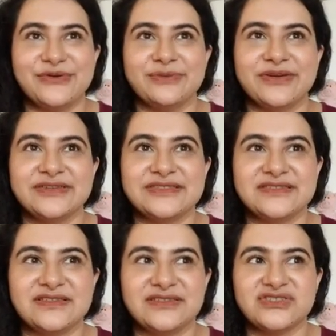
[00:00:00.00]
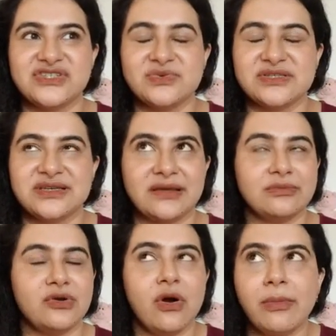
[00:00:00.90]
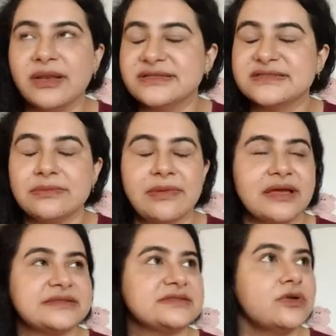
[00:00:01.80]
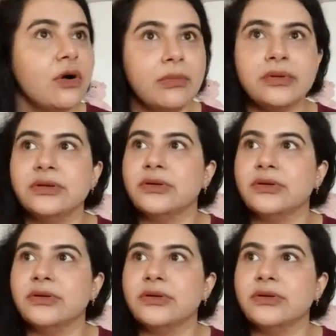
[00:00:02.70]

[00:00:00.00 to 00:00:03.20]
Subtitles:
because she was like, normal is the best, normal.